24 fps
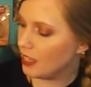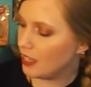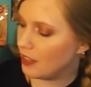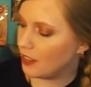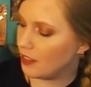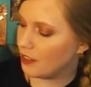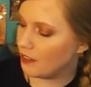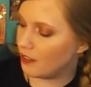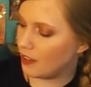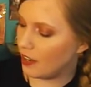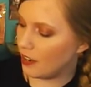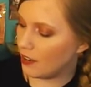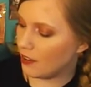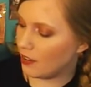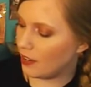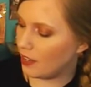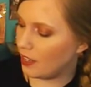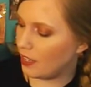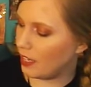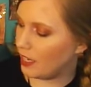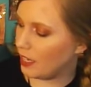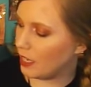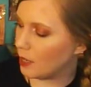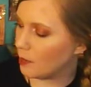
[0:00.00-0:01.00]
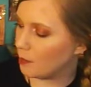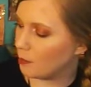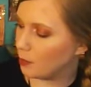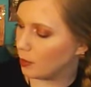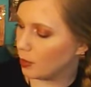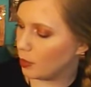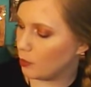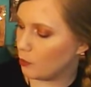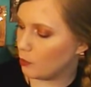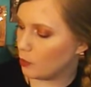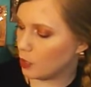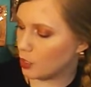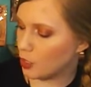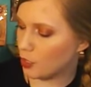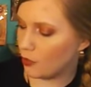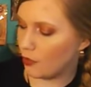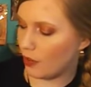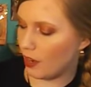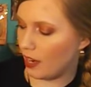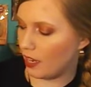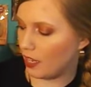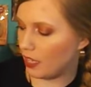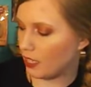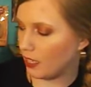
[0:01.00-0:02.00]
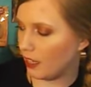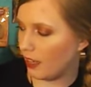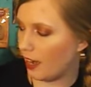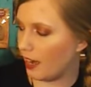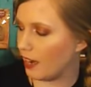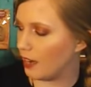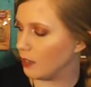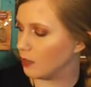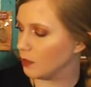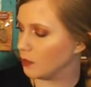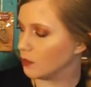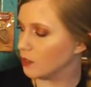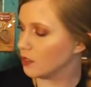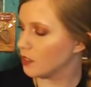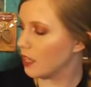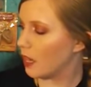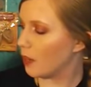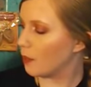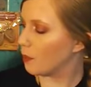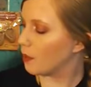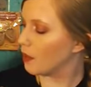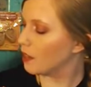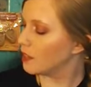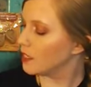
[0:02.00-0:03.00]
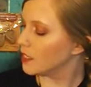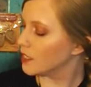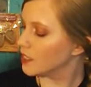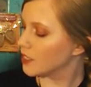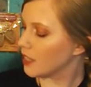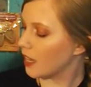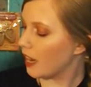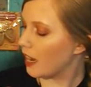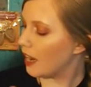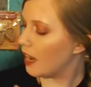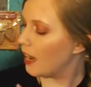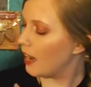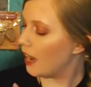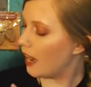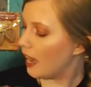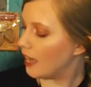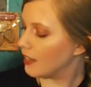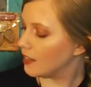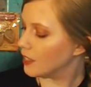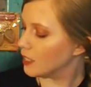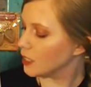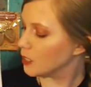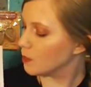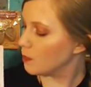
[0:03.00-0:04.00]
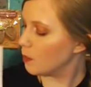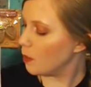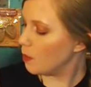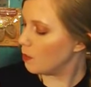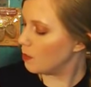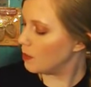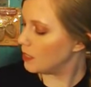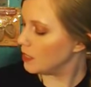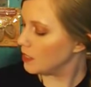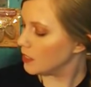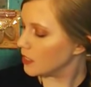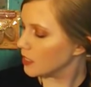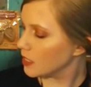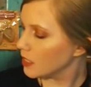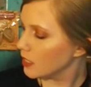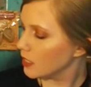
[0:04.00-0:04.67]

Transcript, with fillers: the very bluish-gray clouds that were in the sky at this moment.